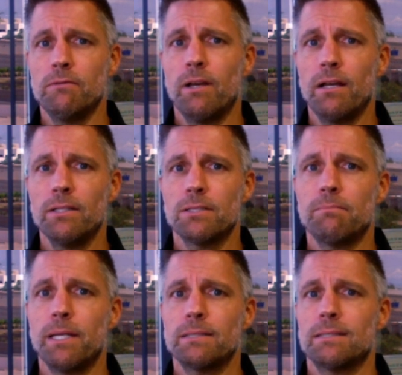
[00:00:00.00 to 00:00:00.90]
values are
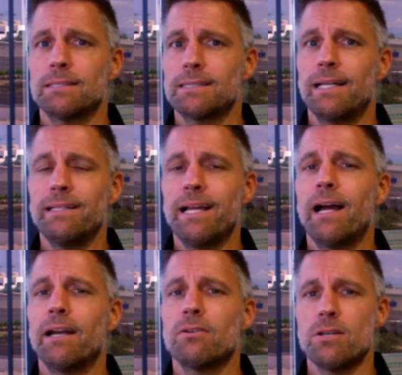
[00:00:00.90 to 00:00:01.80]
based on slightly
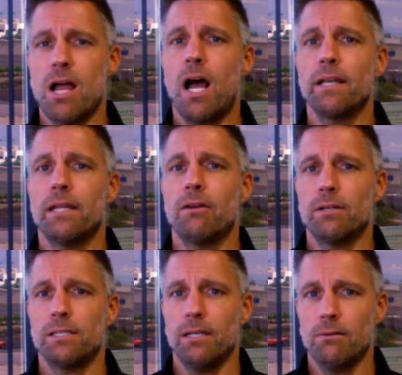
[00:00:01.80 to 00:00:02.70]
higher
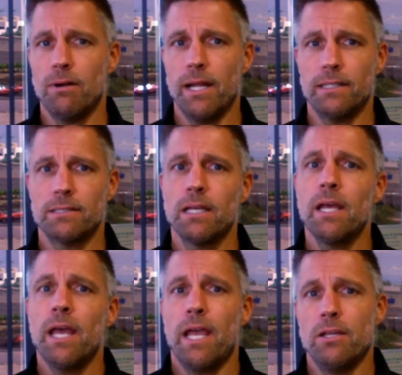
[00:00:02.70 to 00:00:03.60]
non-guaranteed rates.
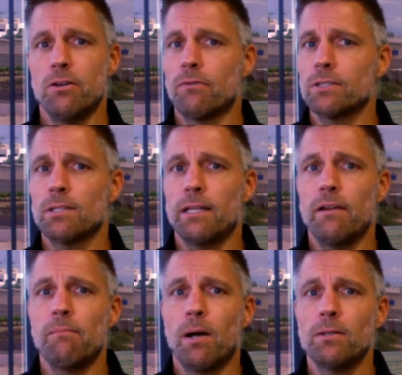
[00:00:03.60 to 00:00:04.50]
A universal
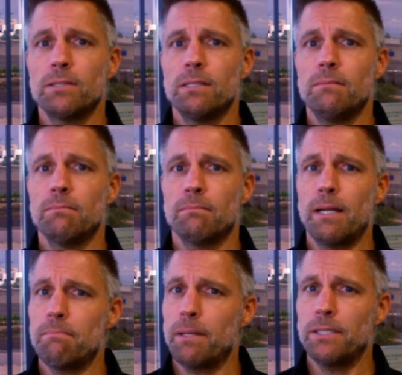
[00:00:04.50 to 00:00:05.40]
life policy
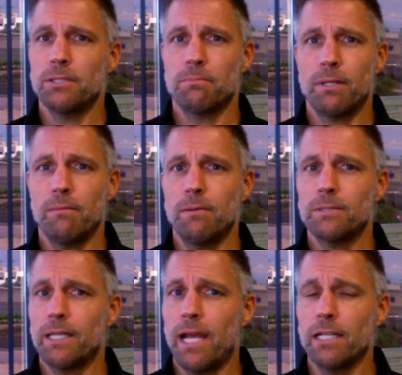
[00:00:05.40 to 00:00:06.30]
might base your premiums
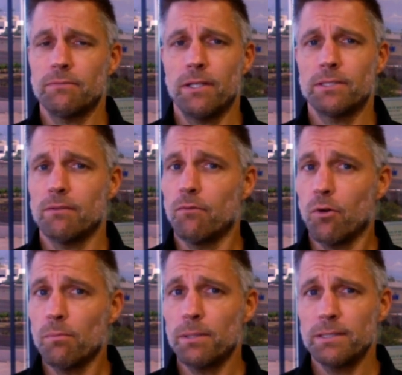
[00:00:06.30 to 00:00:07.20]
and cash values on
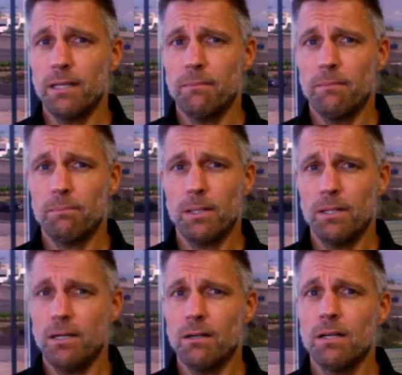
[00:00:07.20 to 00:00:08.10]
4% per
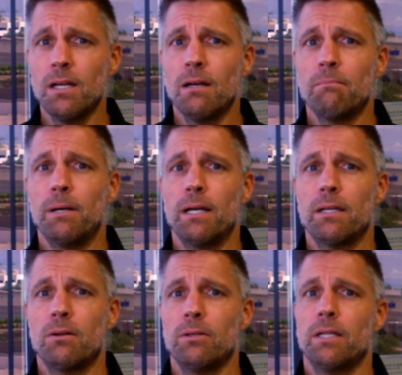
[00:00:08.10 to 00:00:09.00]
year, but
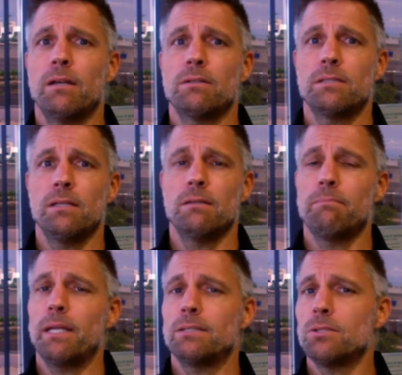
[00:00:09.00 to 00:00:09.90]
can only guarantee the
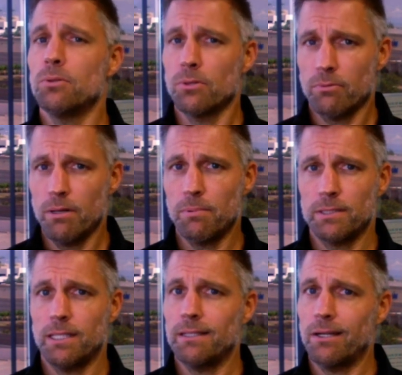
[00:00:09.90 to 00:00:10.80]
base 2 or
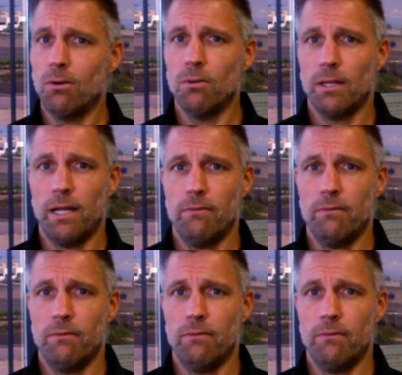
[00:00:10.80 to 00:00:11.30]
3% like whole life.